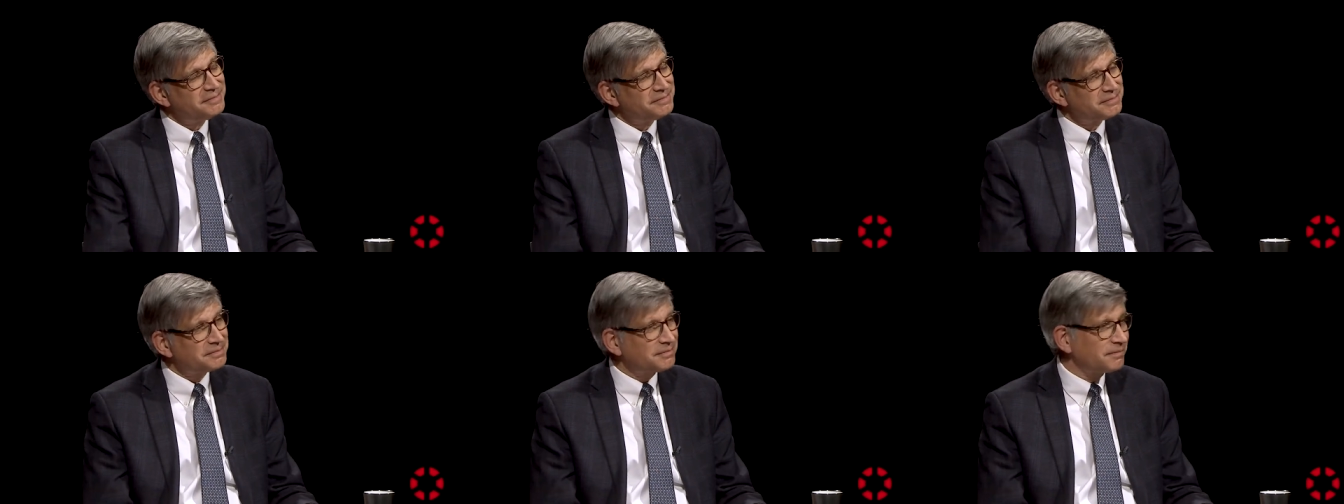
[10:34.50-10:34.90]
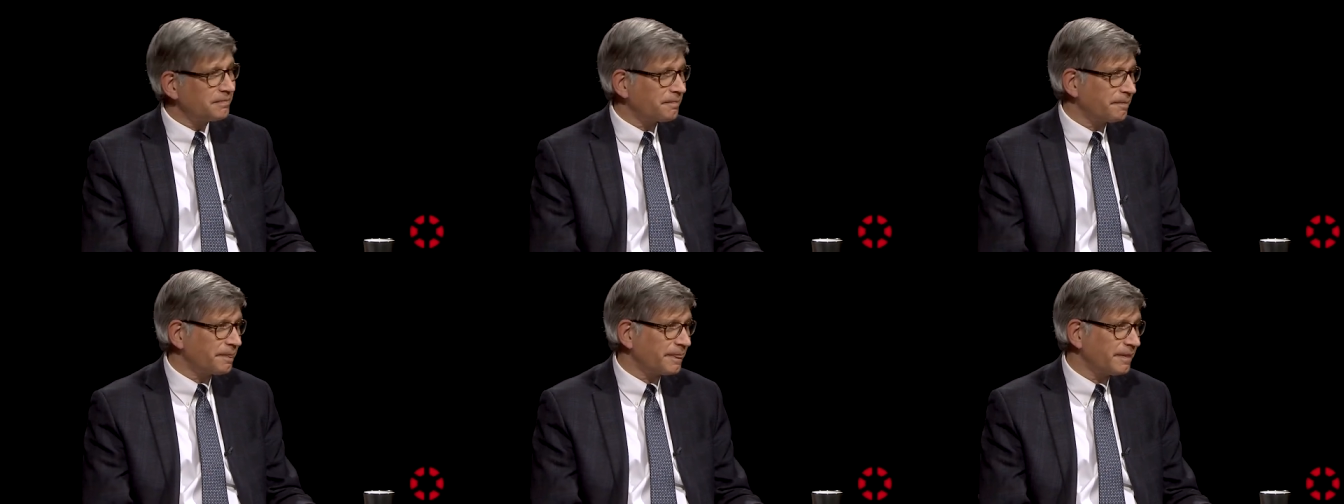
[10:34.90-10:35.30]

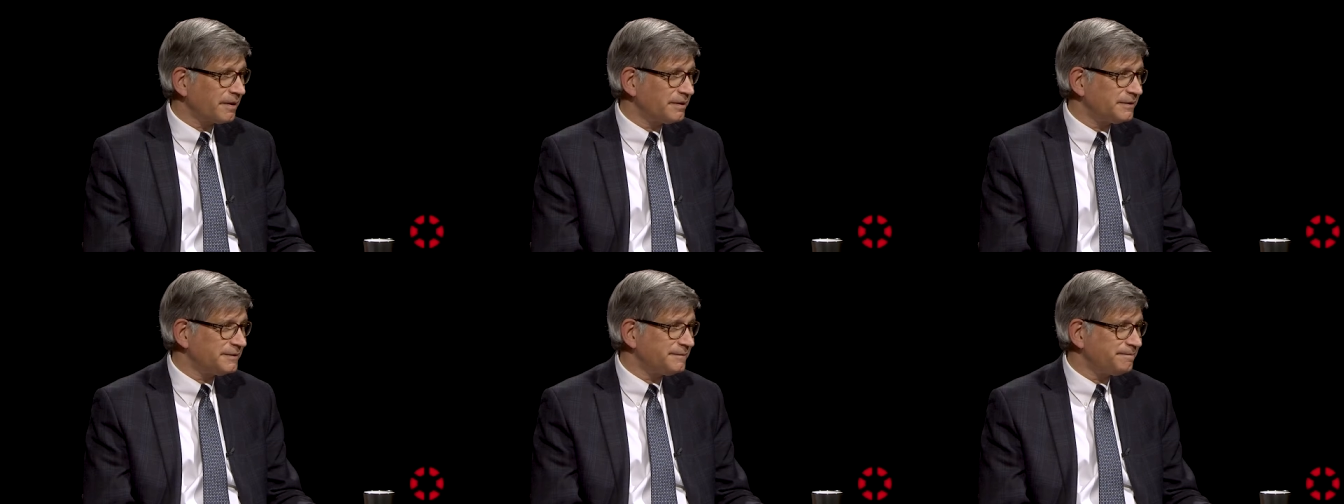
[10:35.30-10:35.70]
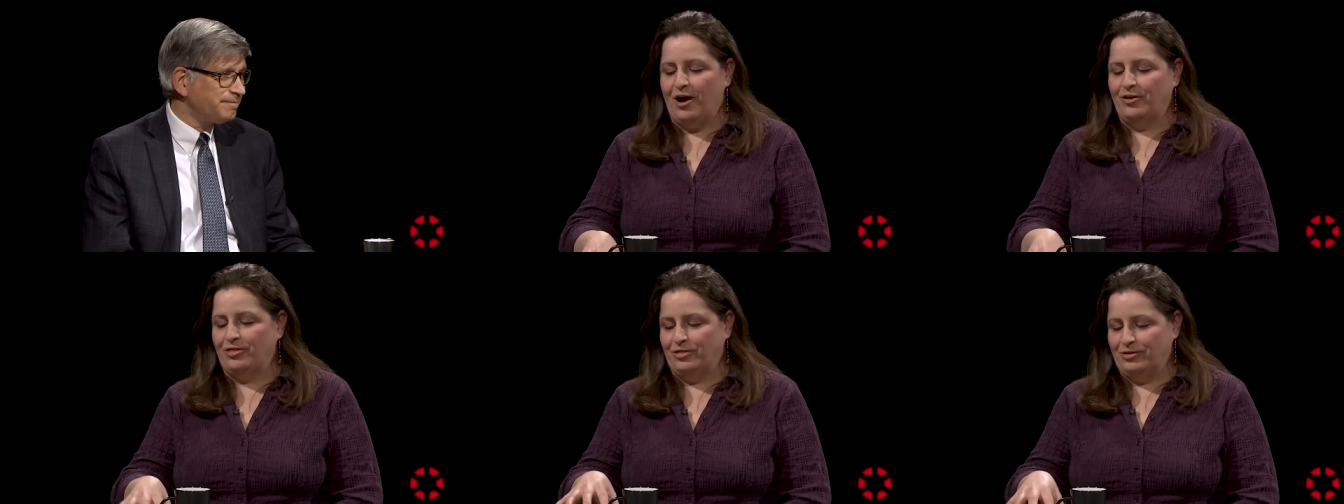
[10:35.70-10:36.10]
Absolutely.
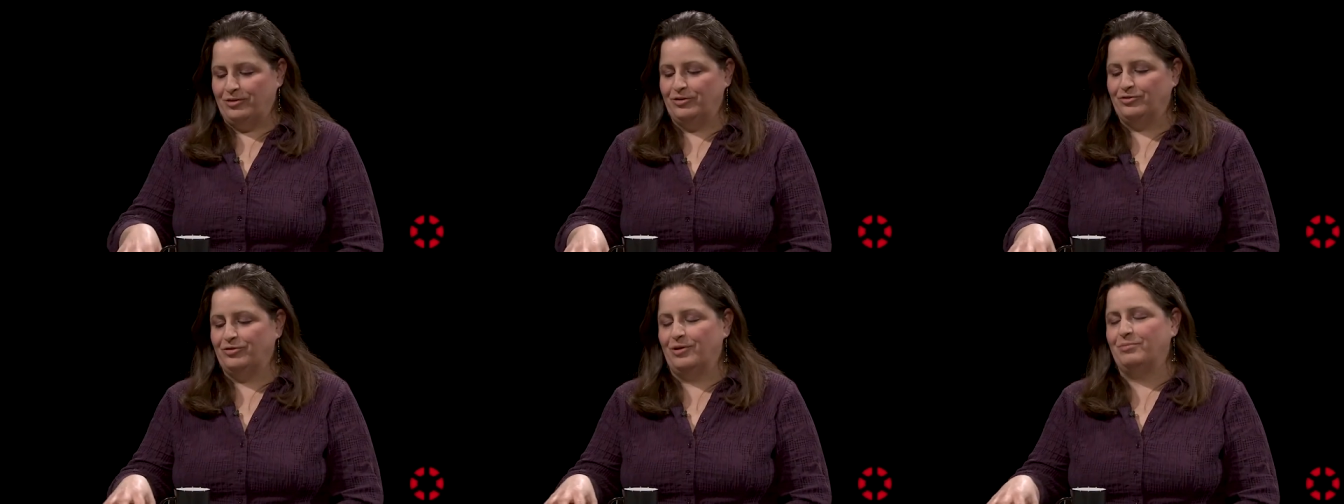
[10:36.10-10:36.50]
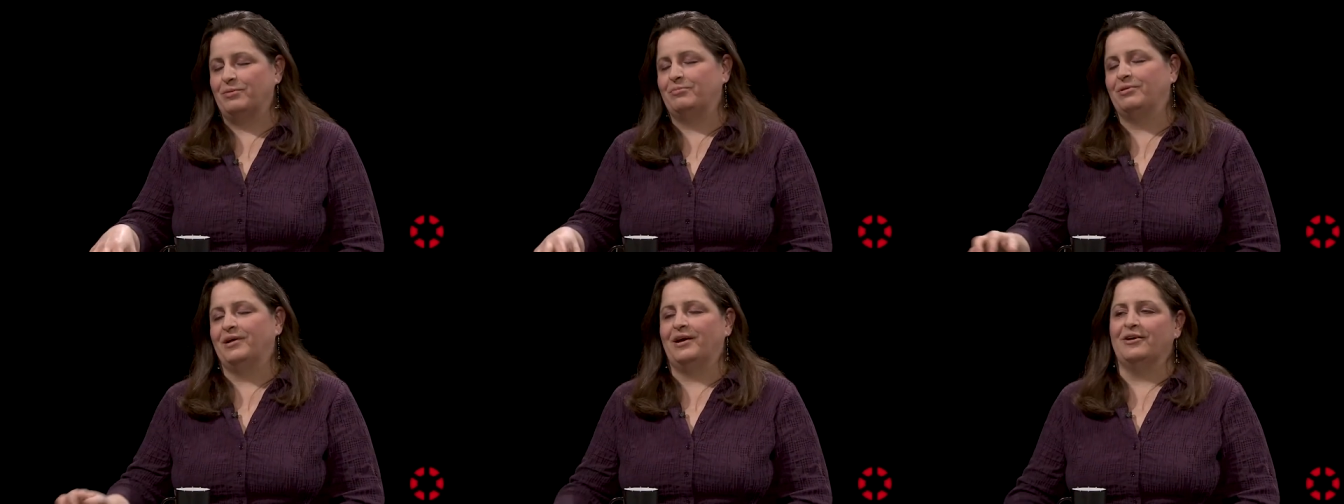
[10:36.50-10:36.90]
Our third trumpet
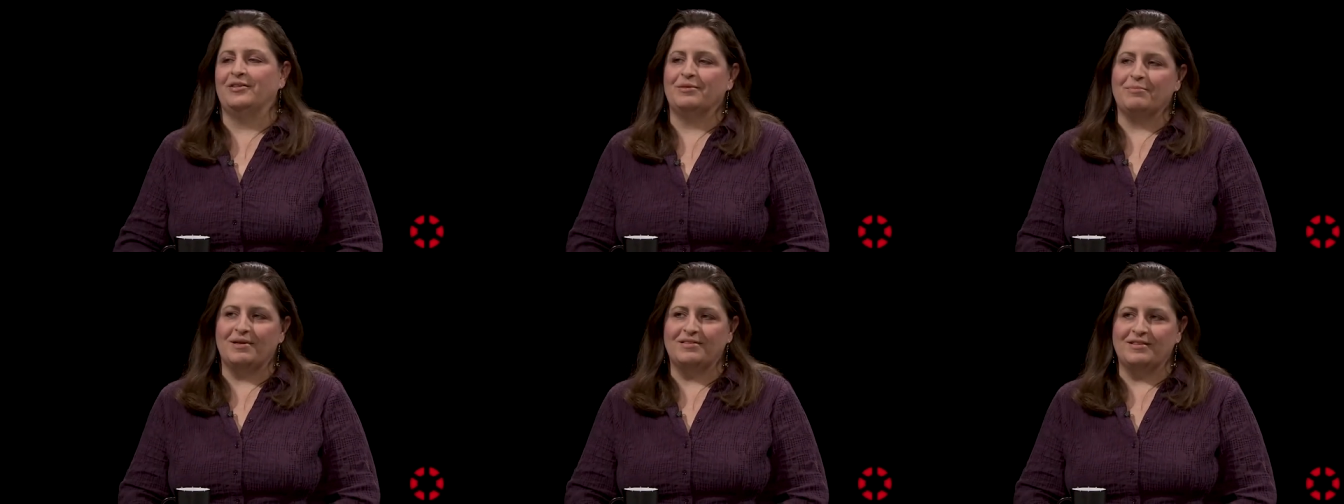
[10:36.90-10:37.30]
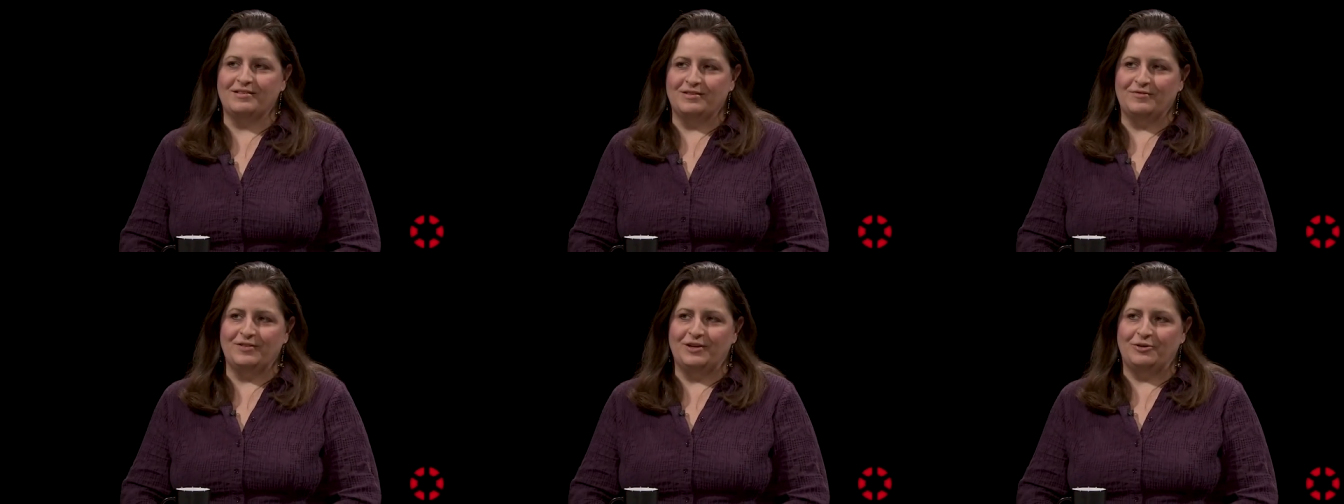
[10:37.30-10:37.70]
player in the Muncie
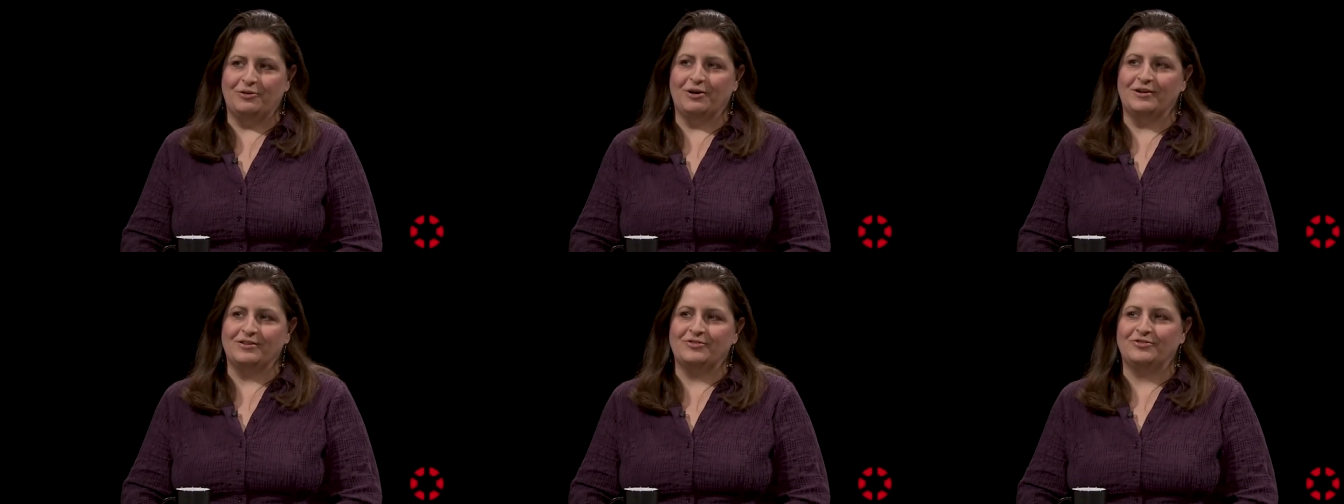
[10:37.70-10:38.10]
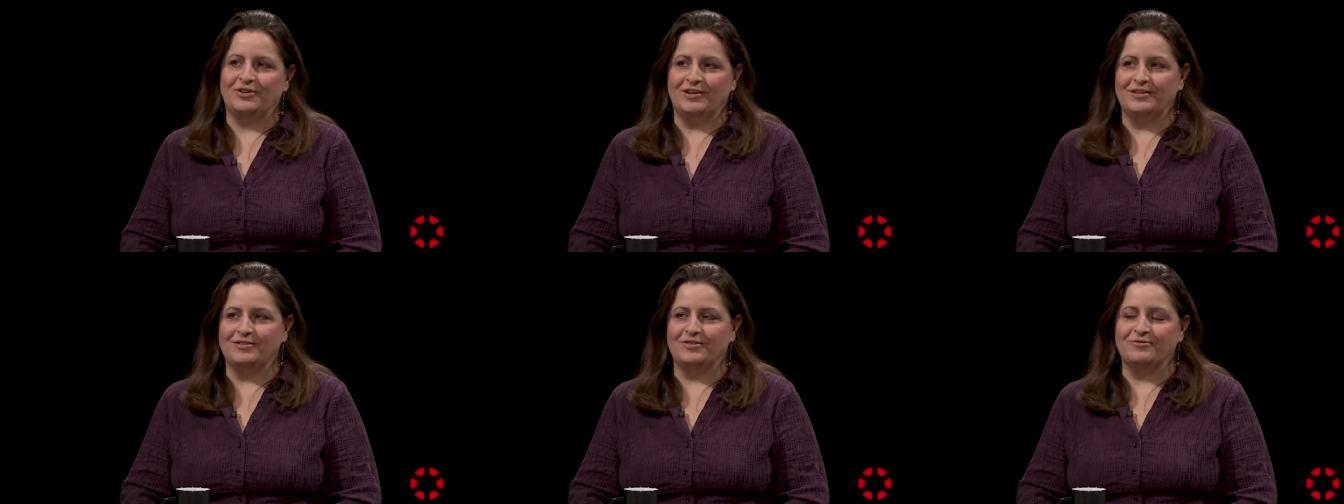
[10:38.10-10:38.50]
Symphony
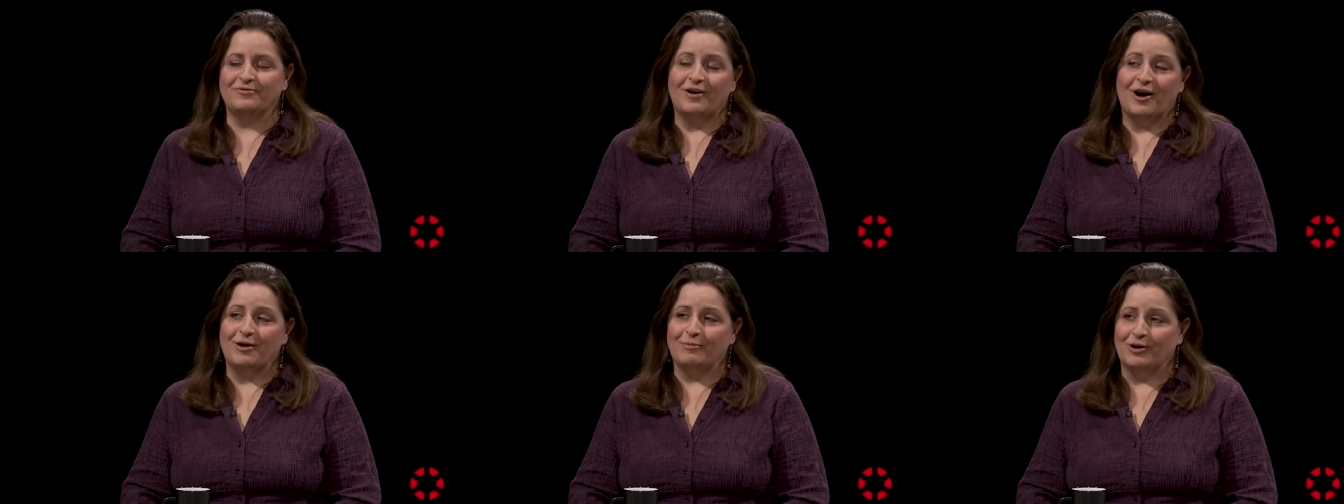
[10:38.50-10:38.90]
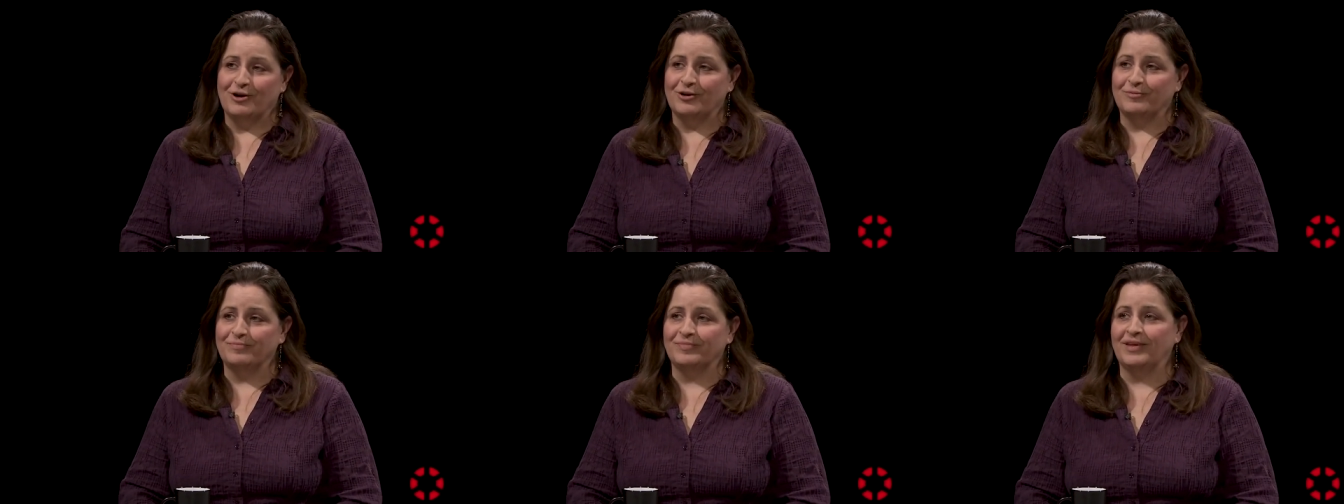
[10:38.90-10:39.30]
Orchestra is a
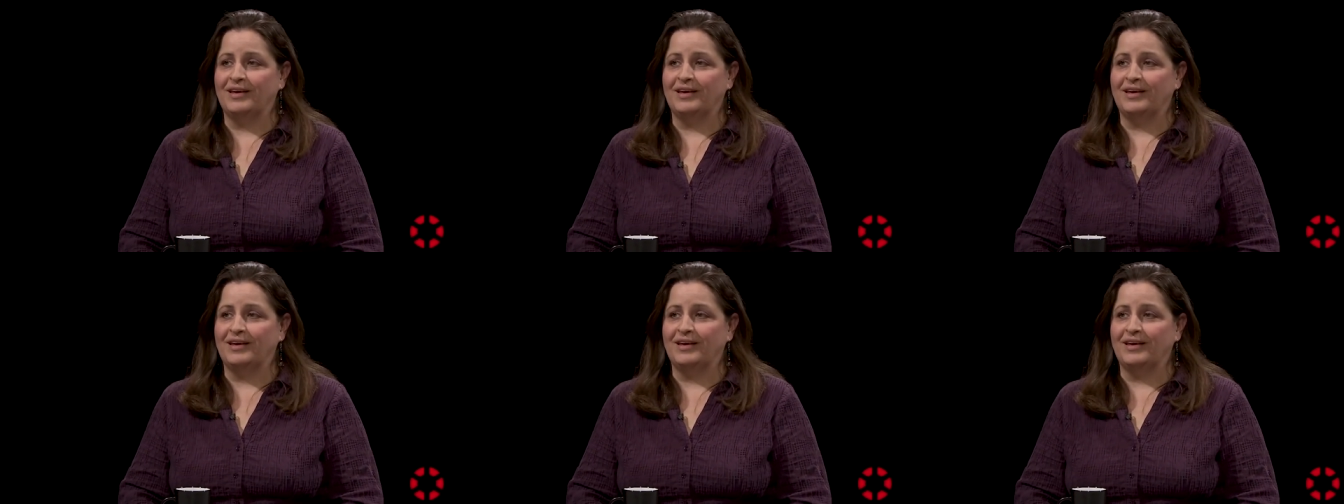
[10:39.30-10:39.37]
farmer.